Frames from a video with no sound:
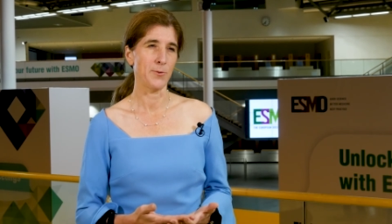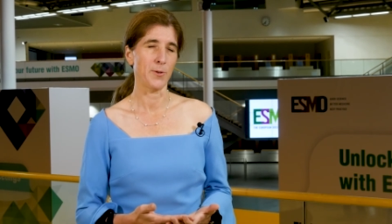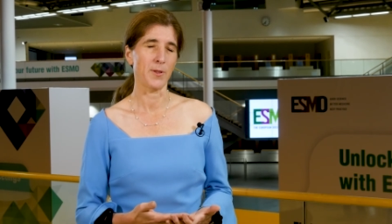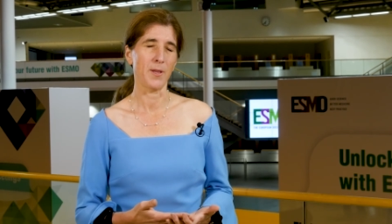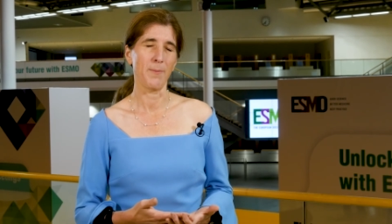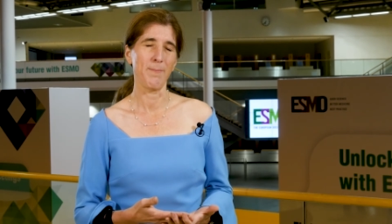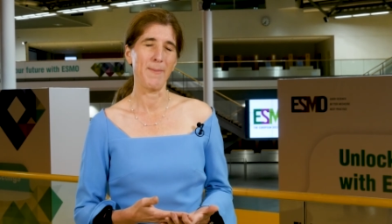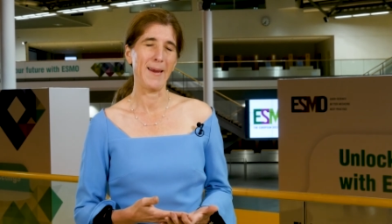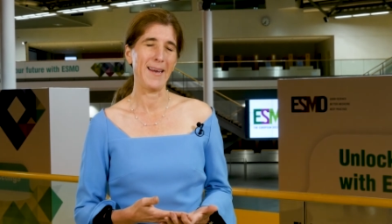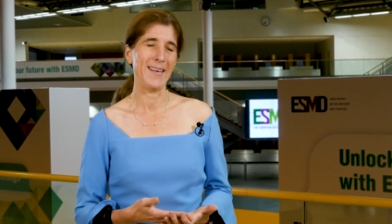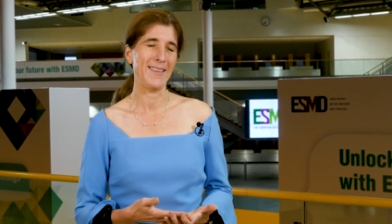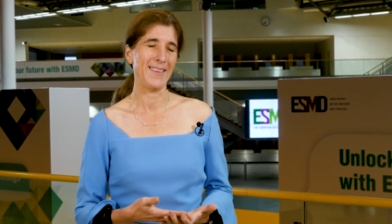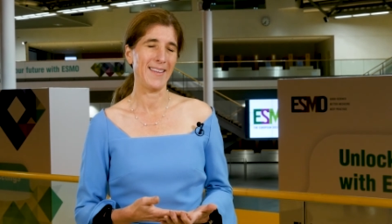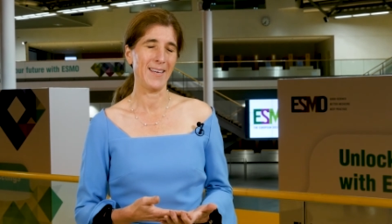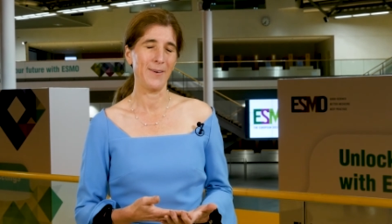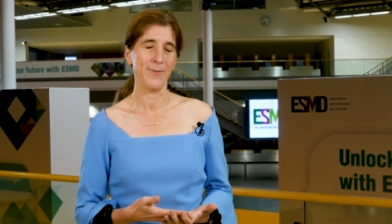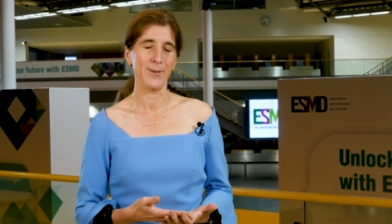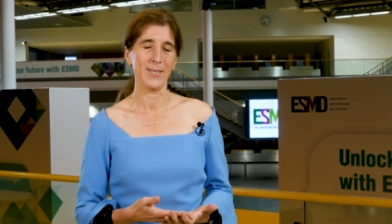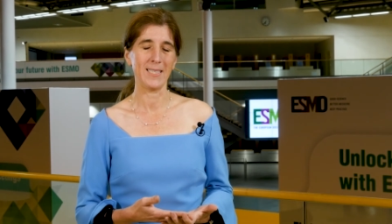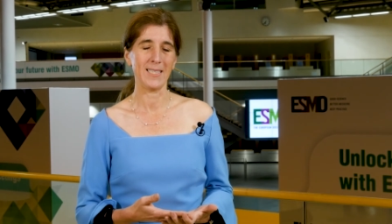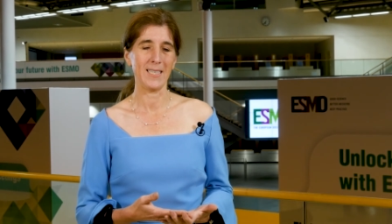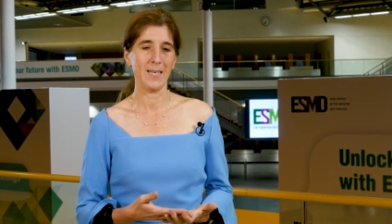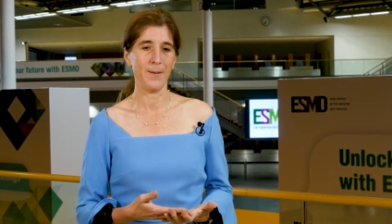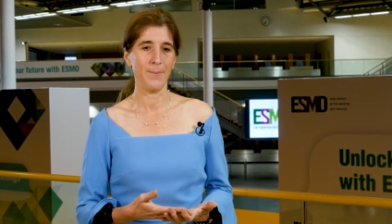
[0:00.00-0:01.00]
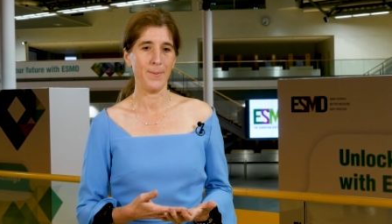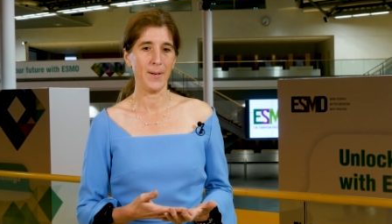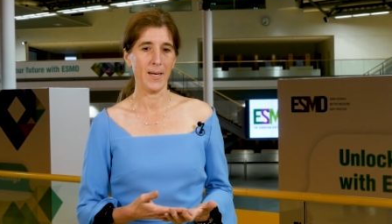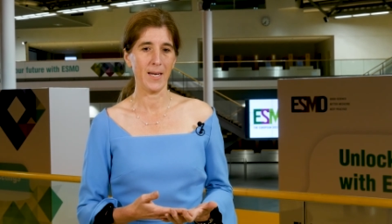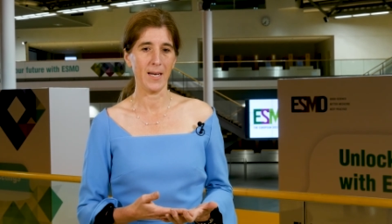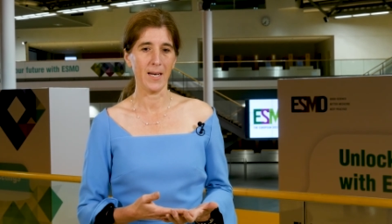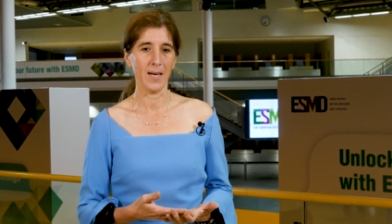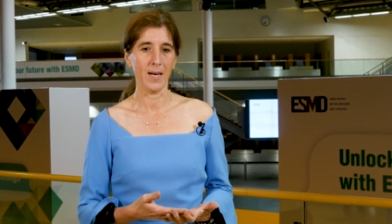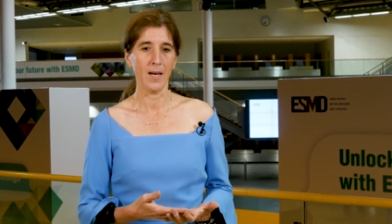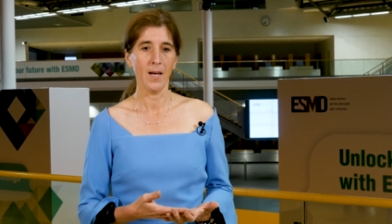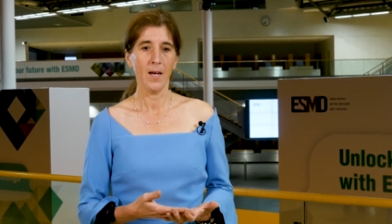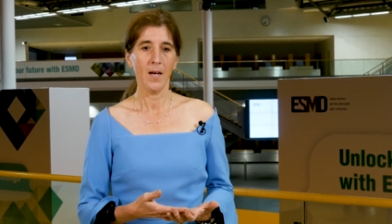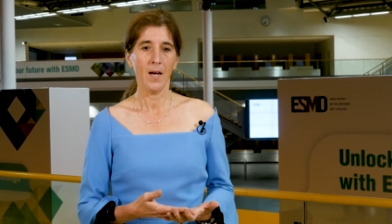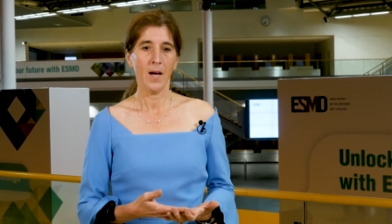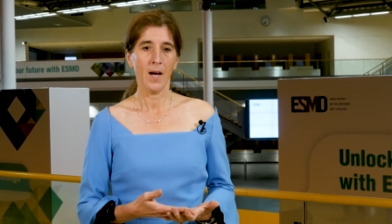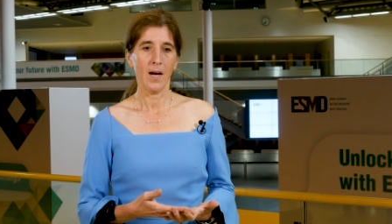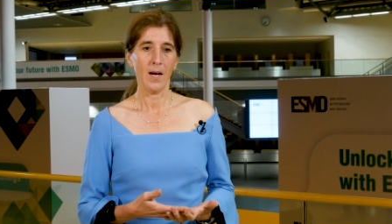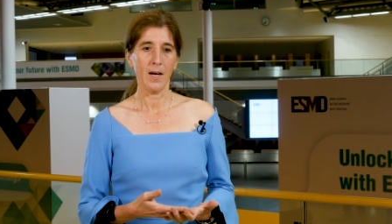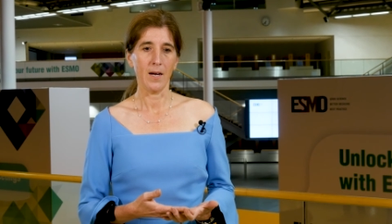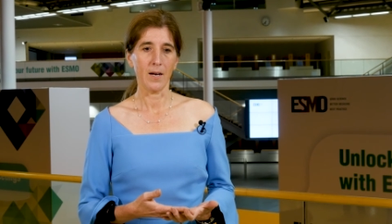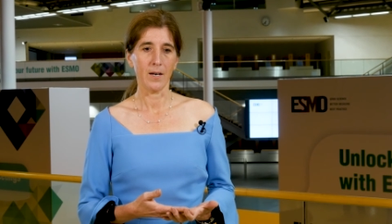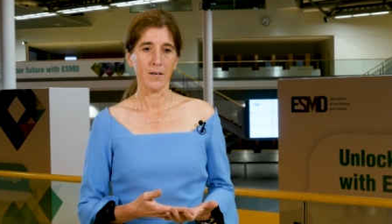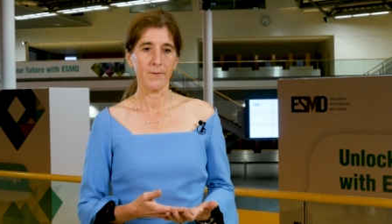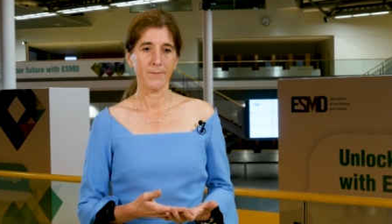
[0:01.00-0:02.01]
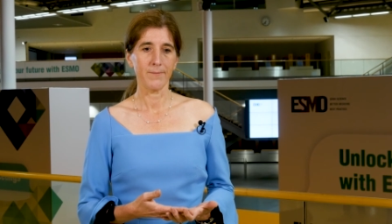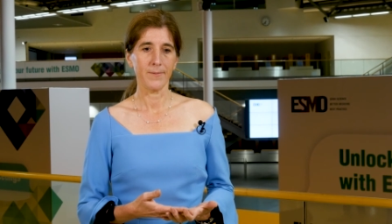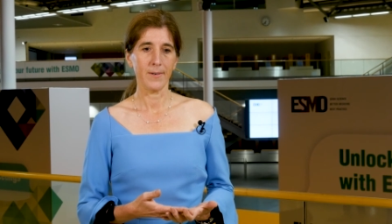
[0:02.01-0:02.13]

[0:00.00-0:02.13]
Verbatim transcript: With the main thing we see being uh,